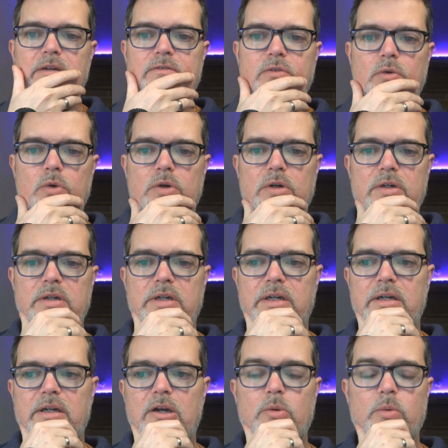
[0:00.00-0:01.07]
for
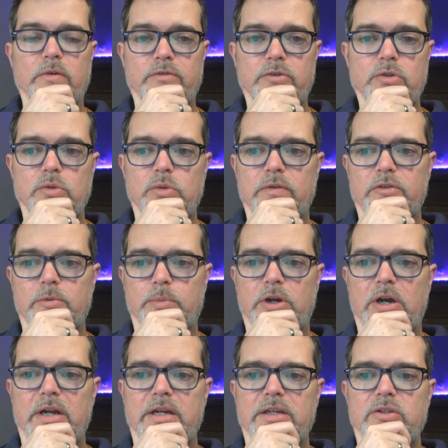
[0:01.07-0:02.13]
a review of the
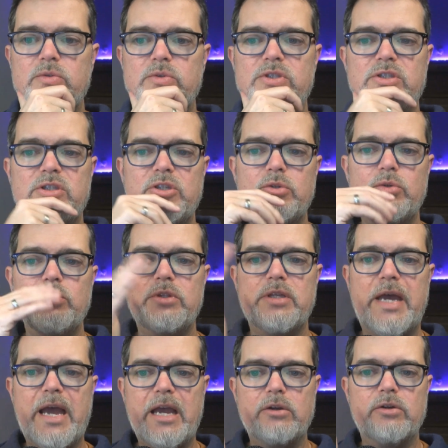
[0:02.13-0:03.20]
product, you skew the
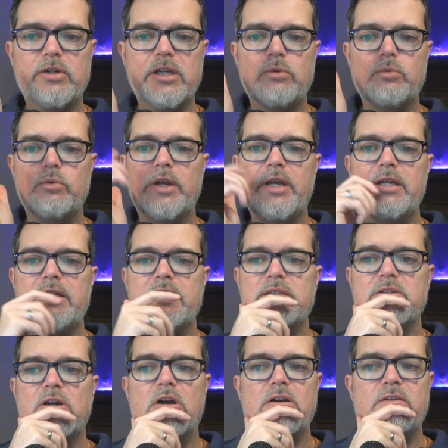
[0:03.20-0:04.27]
aggregate
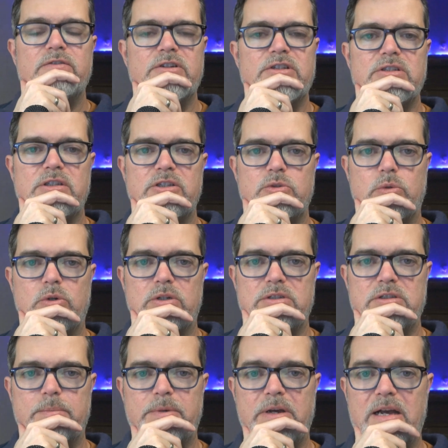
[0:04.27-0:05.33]
ratings artificially towards
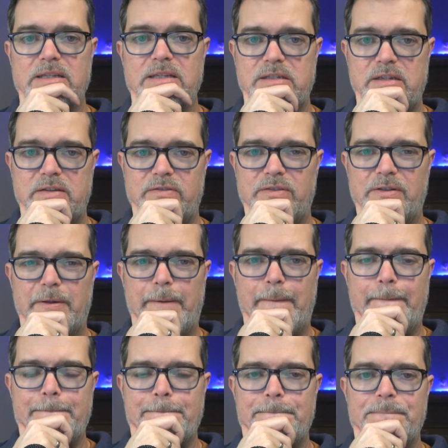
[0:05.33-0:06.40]
the positive.
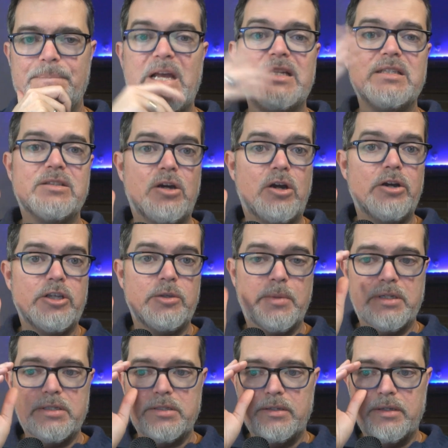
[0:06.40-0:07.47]
That's the
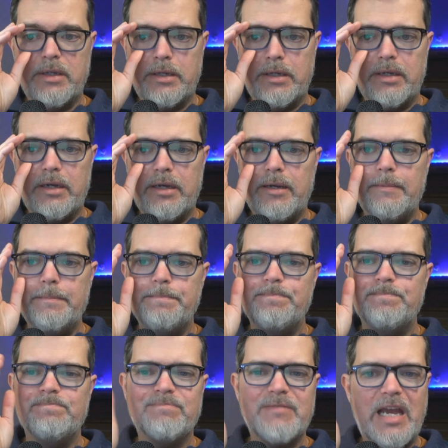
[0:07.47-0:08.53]
argument.
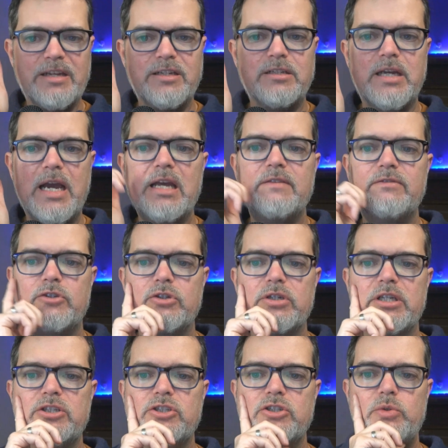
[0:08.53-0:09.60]
I kind of took
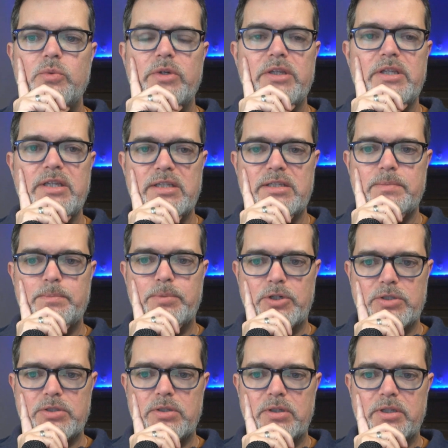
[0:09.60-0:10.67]
issue with his
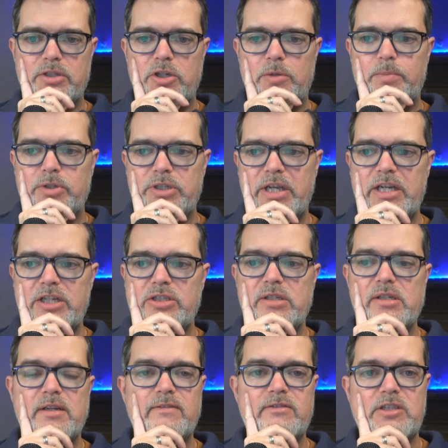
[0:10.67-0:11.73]
personal
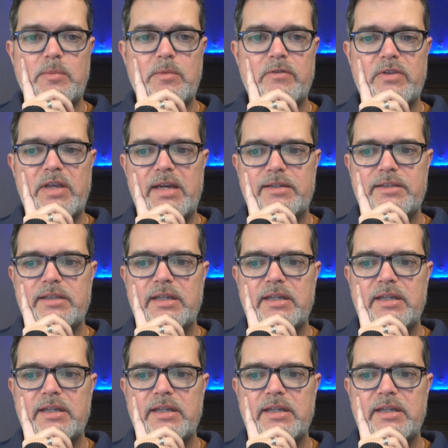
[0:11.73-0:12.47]
interpretation of some of that.